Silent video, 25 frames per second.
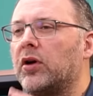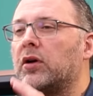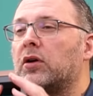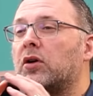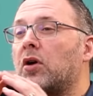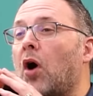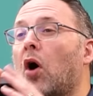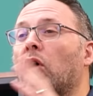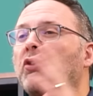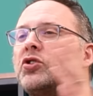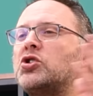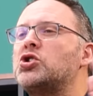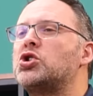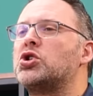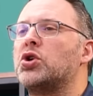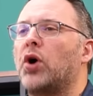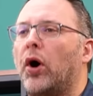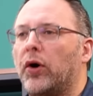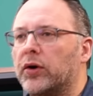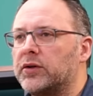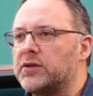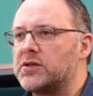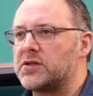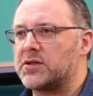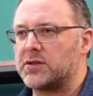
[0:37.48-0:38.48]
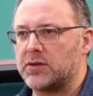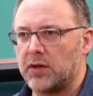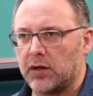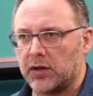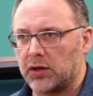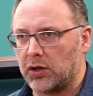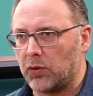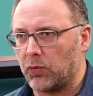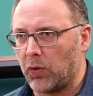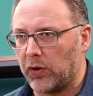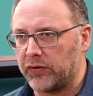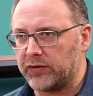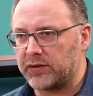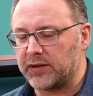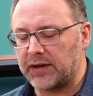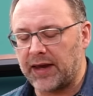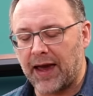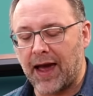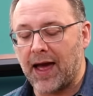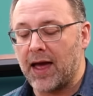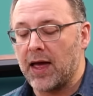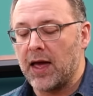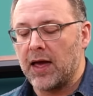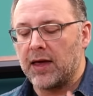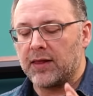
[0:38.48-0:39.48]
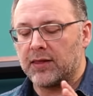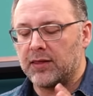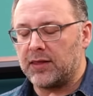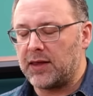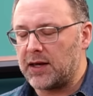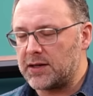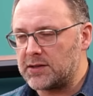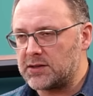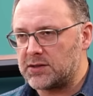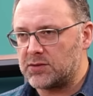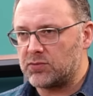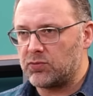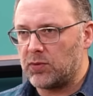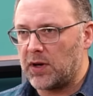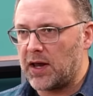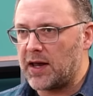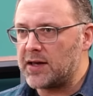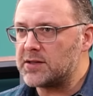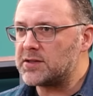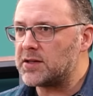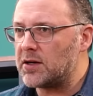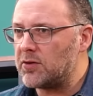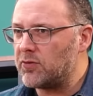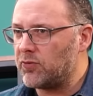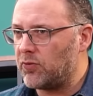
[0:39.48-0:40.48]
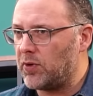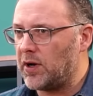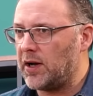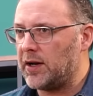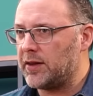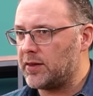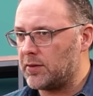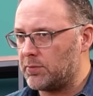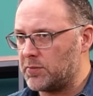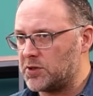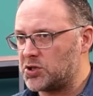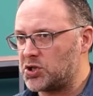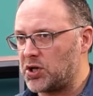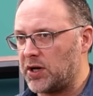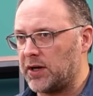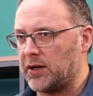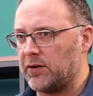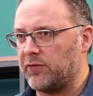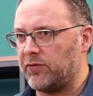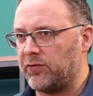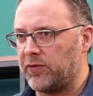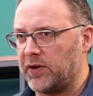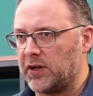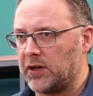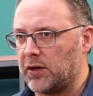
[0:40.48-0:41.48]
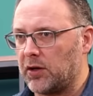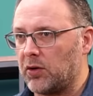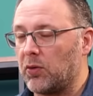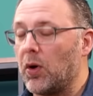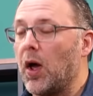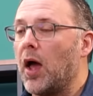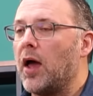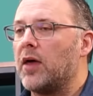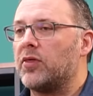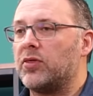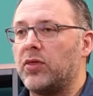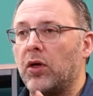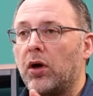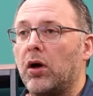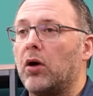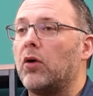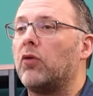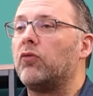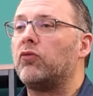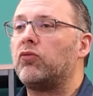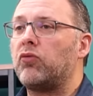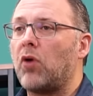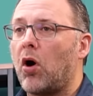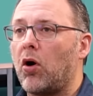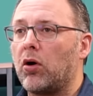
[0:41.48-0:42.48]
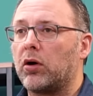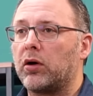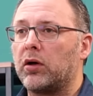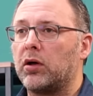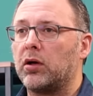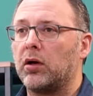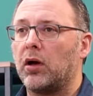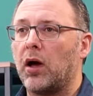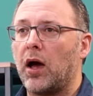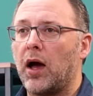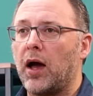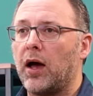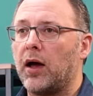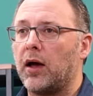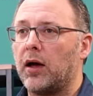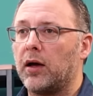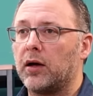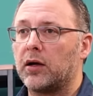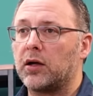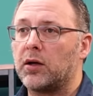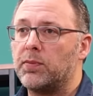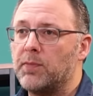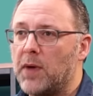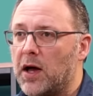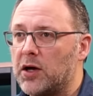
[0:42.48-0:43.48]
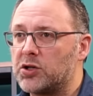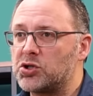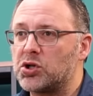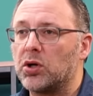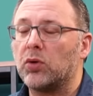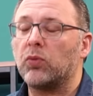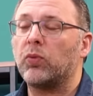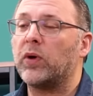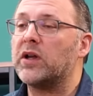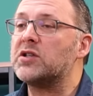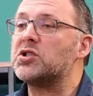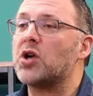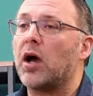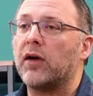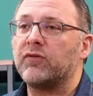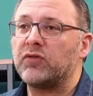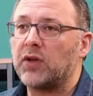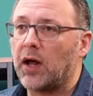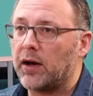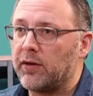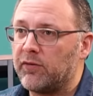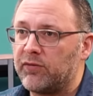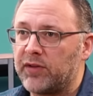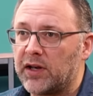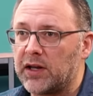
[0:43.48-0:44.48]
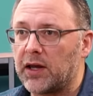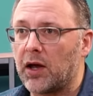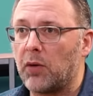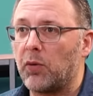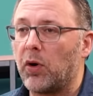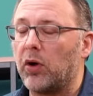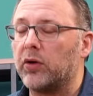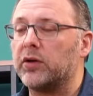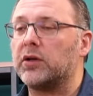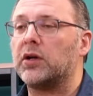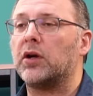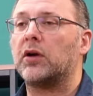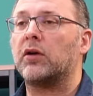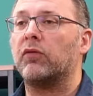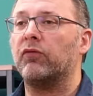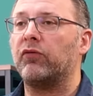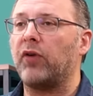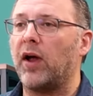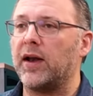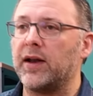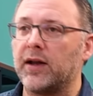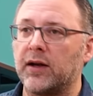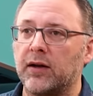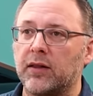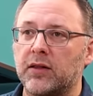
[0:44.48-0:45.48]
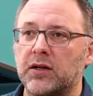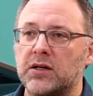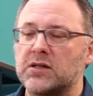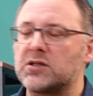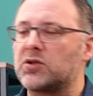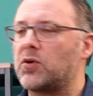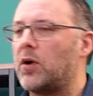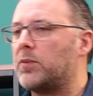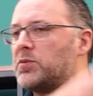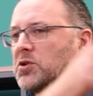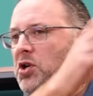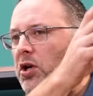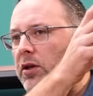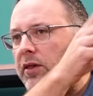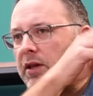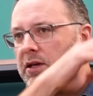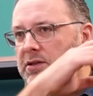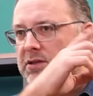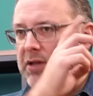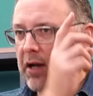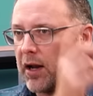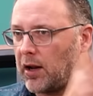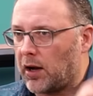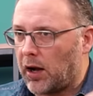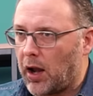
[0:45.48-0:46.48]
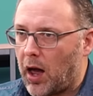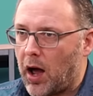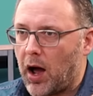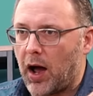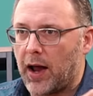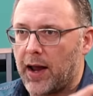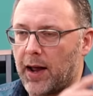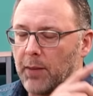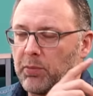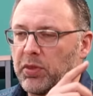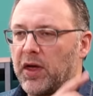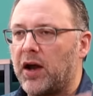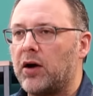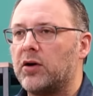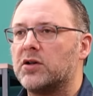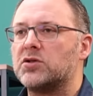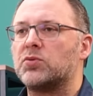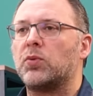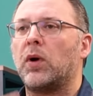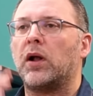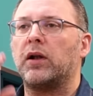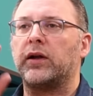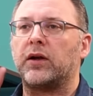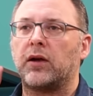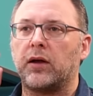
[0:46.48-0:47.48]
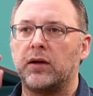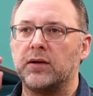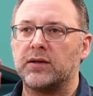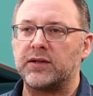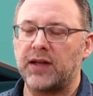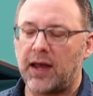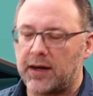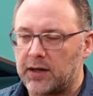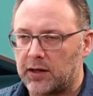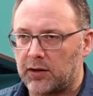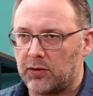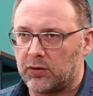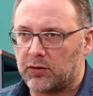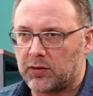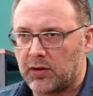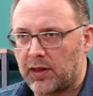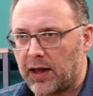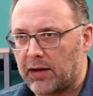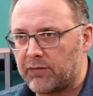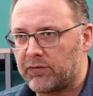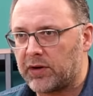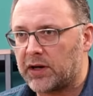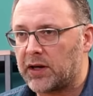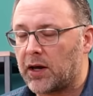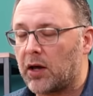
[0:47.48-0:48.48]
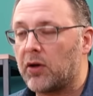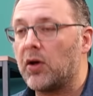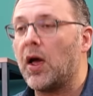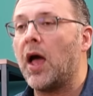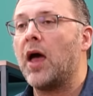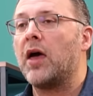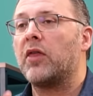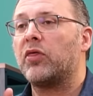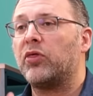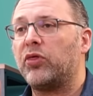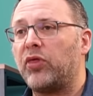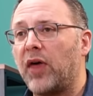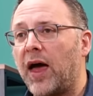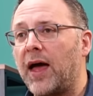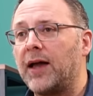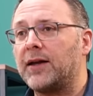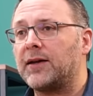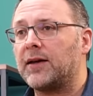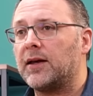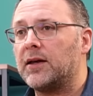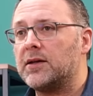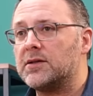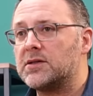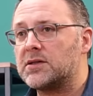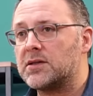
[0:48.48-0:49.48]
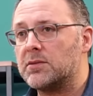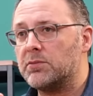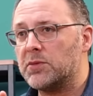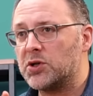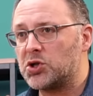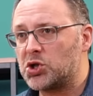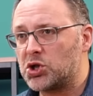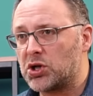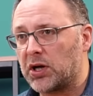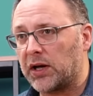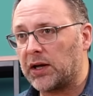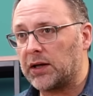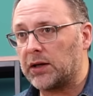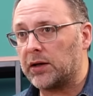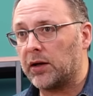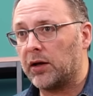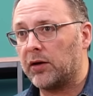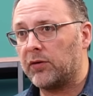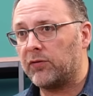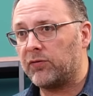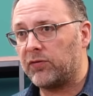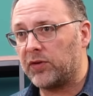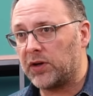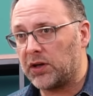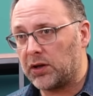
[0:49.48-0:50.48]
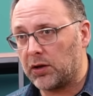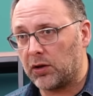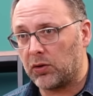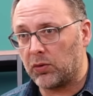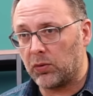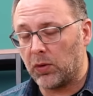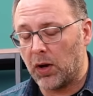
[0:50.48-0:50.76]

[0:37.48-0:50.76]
god shots that you want to get, this isn't really the machine for you. The ROK commercial, which I've done a video on, you can find it in the description. There's a little eye up there as well. You can take you to that video. That is the machine for you.